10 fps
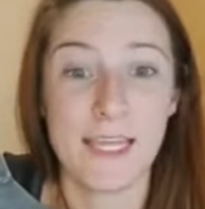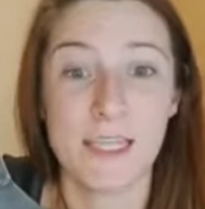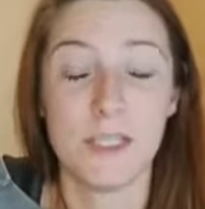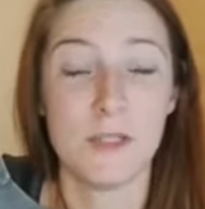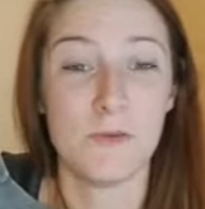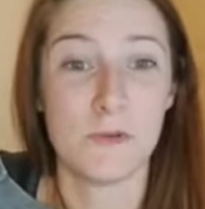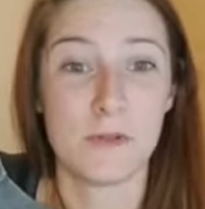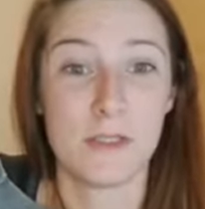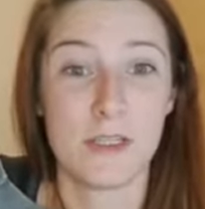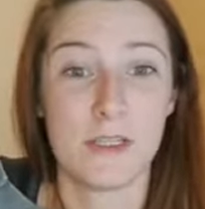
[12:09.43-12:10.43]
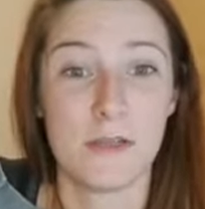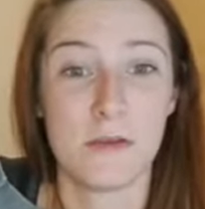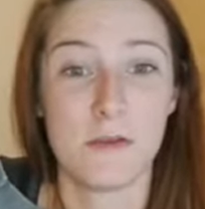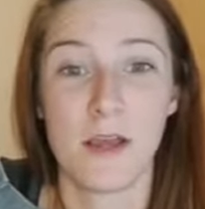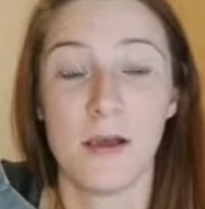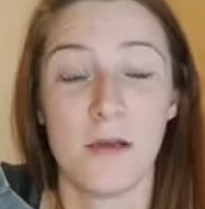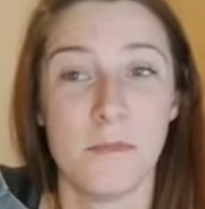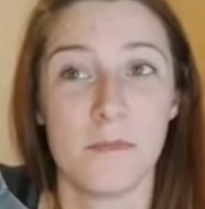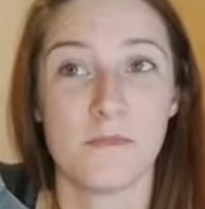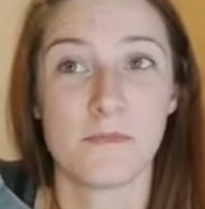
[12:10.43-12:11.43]
did you want to
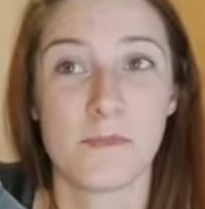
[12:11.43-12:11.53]
come